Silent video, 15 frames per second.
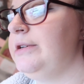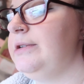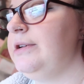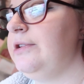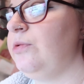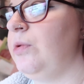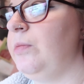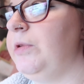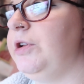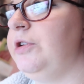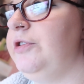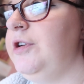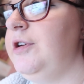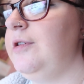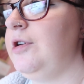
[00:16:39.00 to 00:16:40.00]
that's what I'm gonna
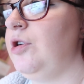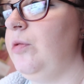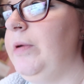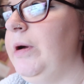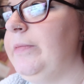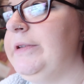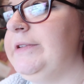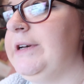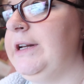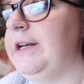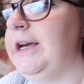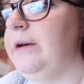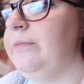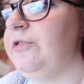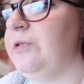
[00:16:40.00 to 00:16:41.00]
do. I've got to be up at 10
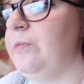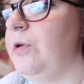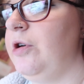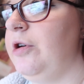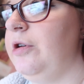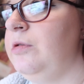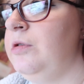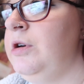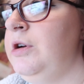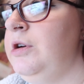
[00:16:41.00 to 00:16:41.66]
a.m. tomorrow.